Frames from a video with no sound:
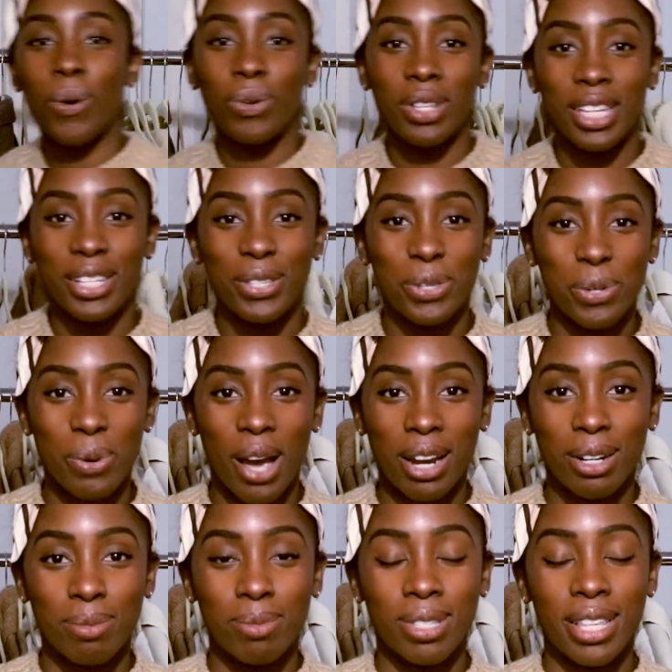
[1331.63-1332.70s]
Only 2
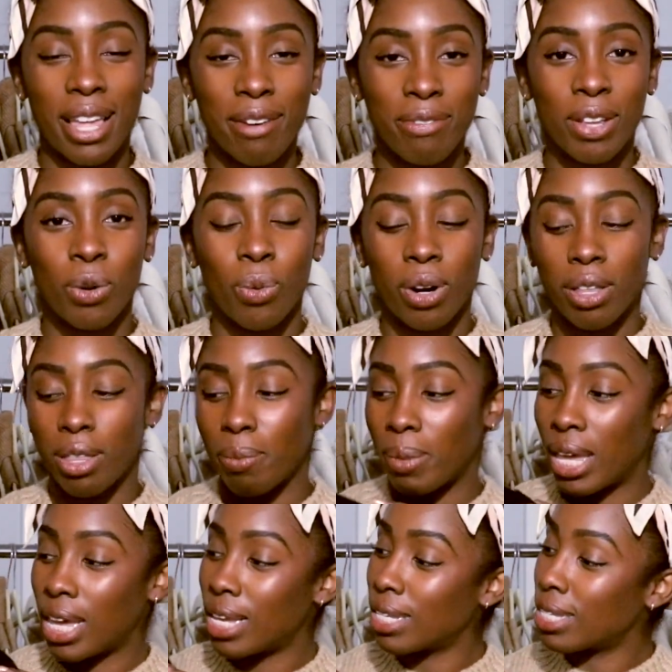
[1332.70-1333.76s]
items left, and one of them
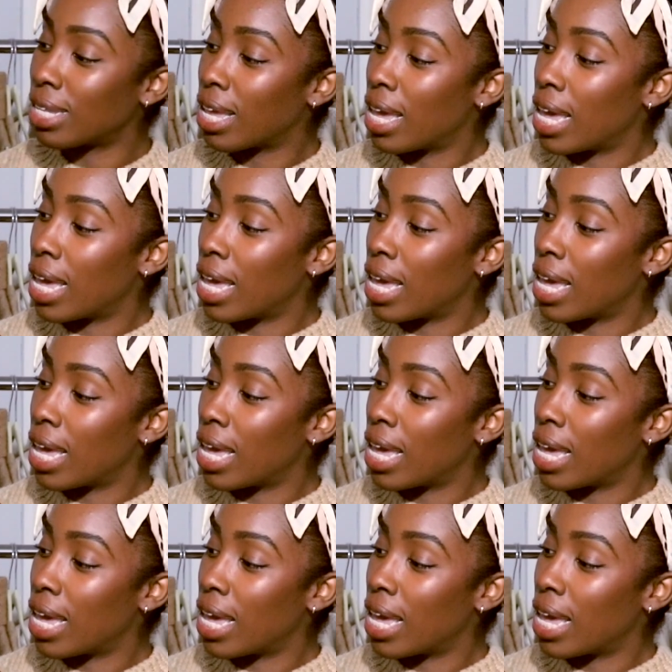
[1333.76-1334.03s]
is